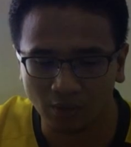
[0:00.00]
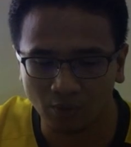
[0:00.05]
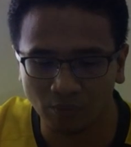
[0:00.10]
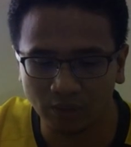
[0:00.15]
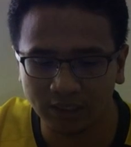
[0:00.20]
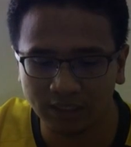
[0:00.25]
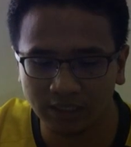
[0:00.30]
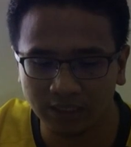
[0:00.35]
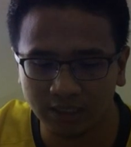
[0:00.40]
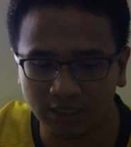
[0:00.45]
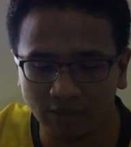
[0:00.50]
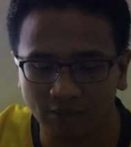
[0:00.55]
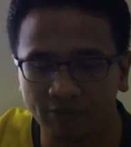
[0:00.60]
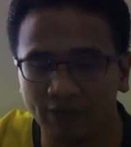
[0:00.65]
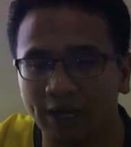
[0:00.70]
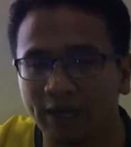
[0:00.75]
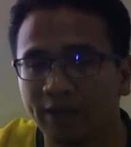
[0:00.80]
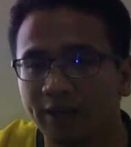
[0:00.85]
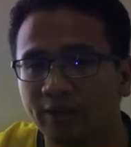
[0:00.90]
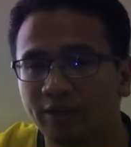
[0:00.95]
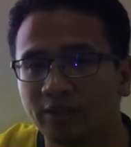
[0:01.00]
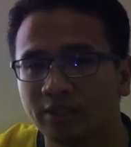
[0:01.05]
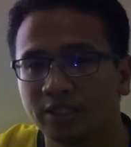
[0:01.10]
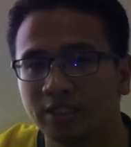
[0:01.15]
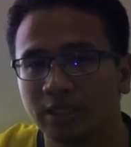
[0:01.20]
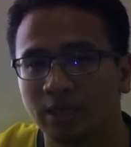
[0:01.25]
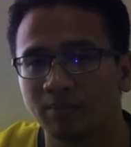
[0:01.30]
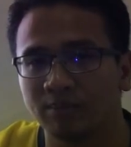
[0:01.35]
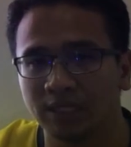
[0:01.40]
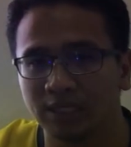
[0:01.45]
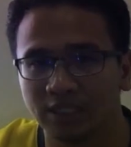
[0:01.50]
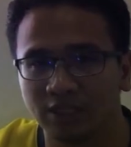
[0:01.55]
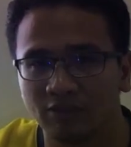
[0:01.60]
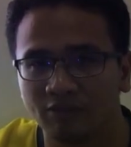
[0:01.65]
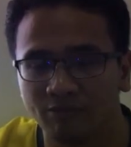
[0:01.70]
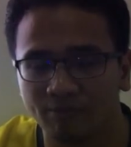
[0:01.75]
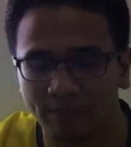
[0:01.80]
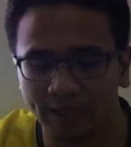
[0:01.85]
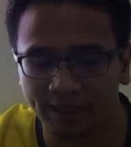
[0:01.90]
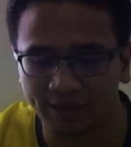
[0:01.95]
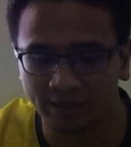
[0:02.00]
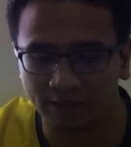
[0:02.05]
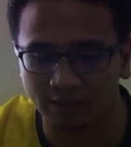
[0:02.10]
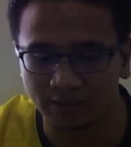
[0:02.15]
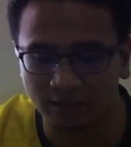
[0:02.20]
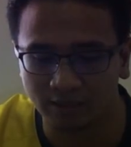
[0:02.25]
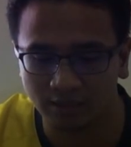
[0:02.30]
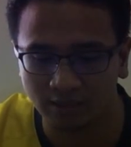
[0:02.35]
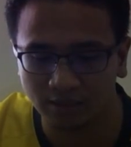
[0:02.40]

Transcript: which is a very subjective matter.